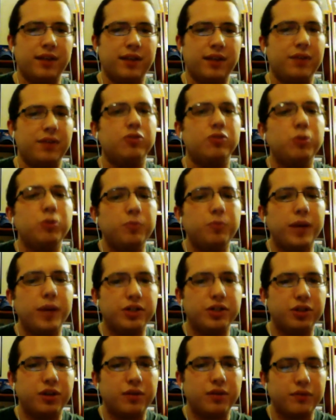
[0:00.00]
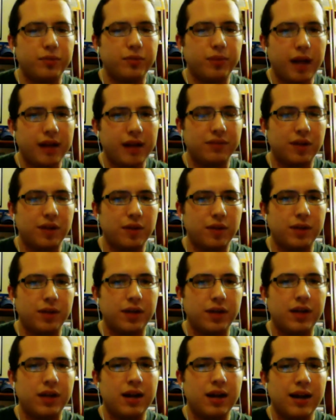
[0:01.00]
That was too major of a plot
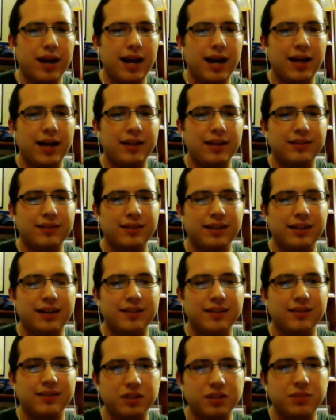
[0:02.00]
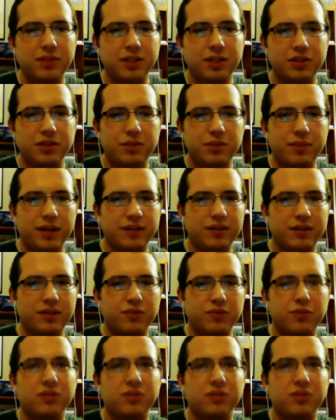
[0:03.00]
development, and it has such a major impact on us.